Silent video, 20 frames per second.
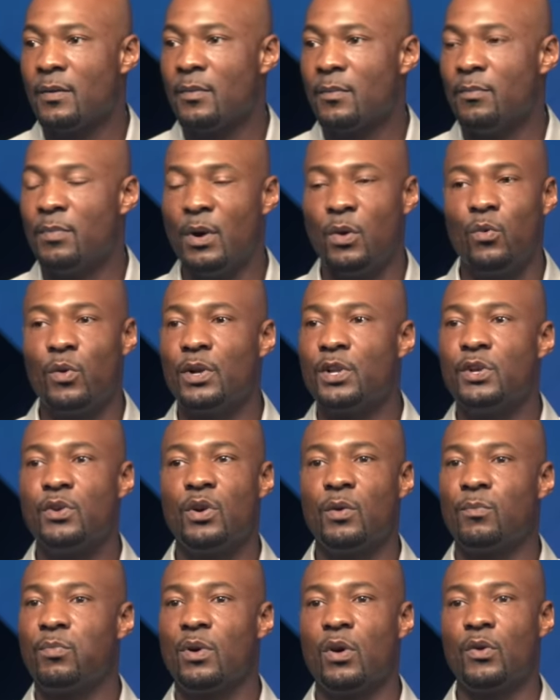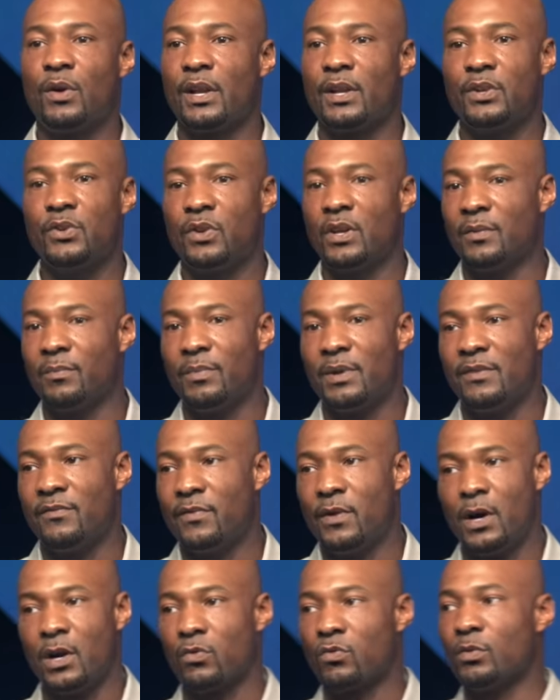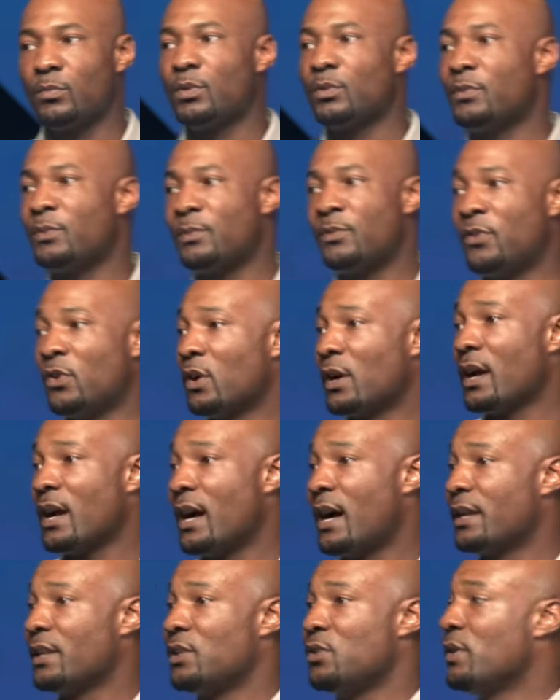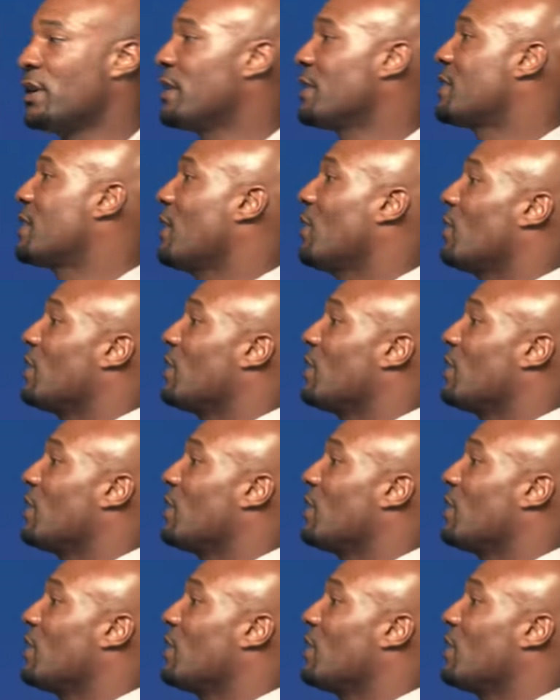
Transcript: But when you are broken, you can be vulnerable before God and you can tell